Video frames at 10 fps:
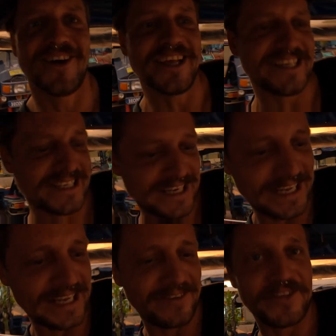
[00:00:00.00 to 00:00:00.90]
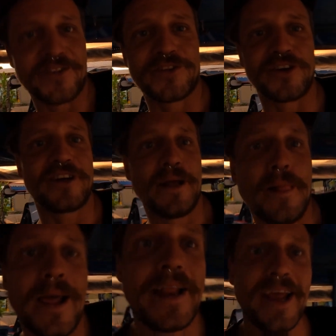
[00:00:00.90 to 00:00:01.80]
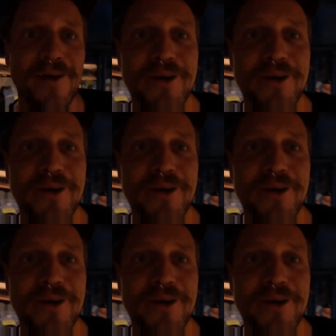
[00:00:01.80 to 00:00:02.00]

colleagues uh, of the tuk-tuk. And yeah,